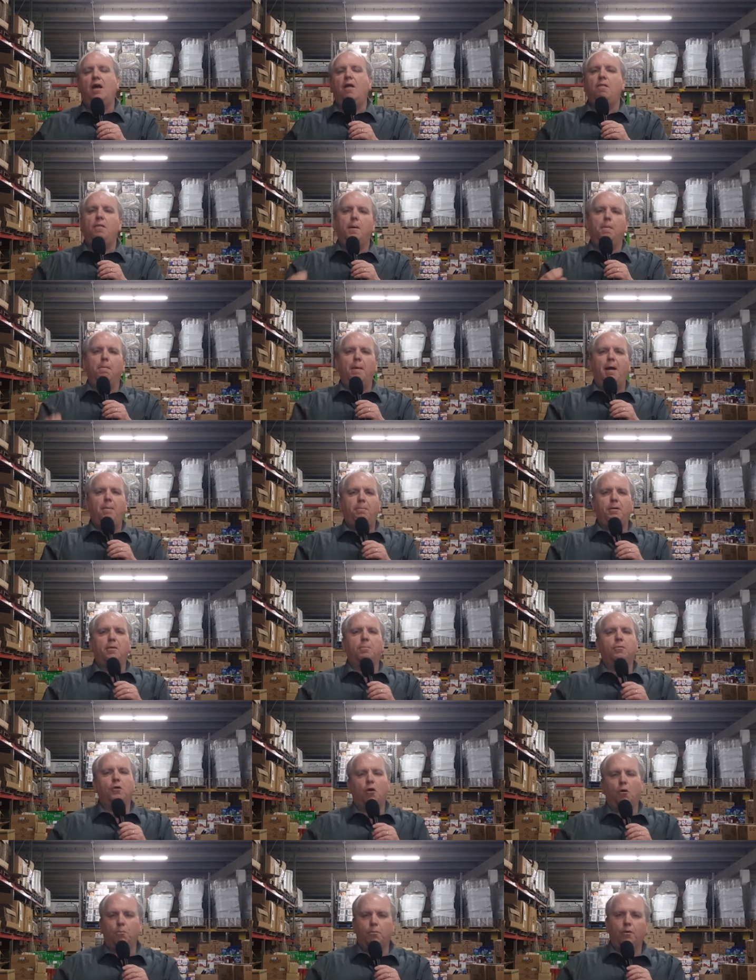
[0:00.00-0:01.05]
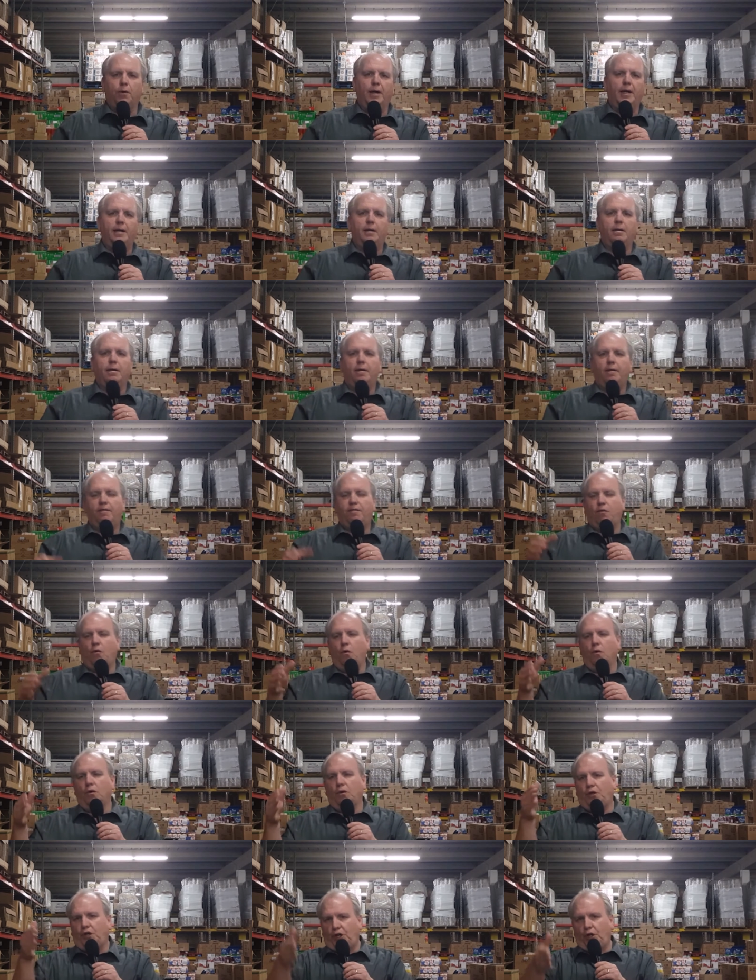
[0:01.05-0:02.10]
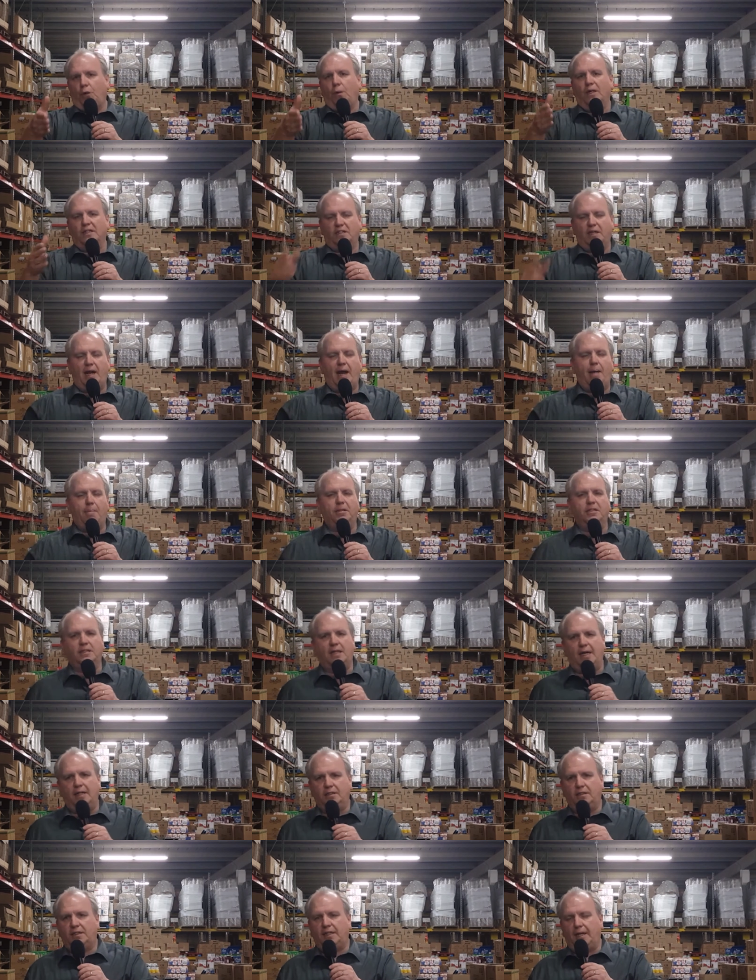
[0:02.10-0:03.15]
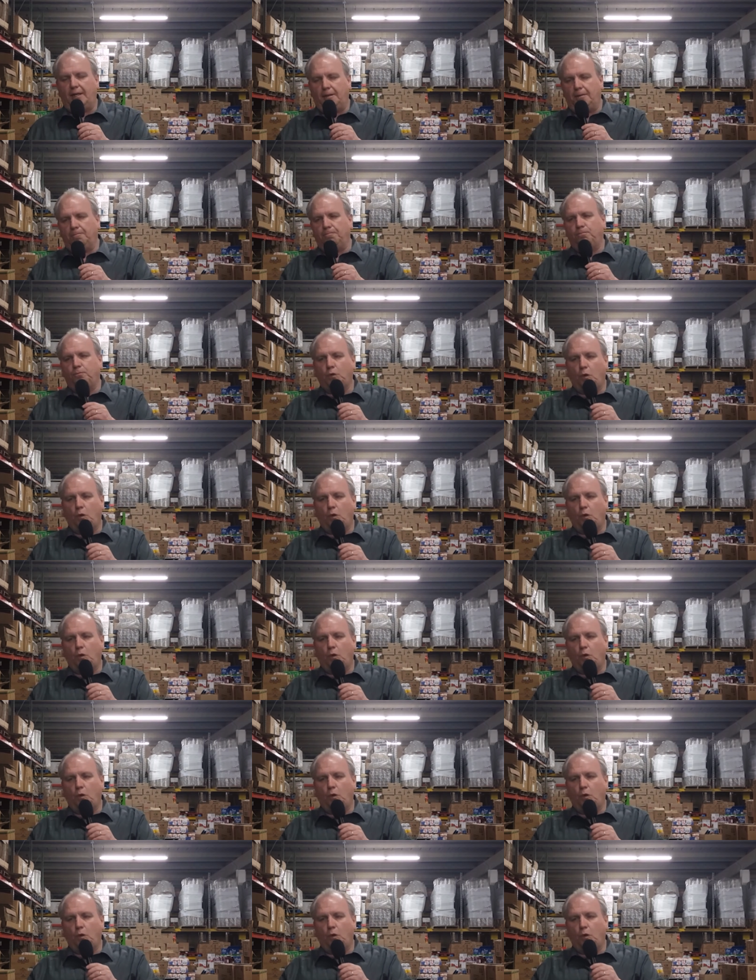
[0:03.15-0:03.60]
that might be appropriate for you as an Amazon seller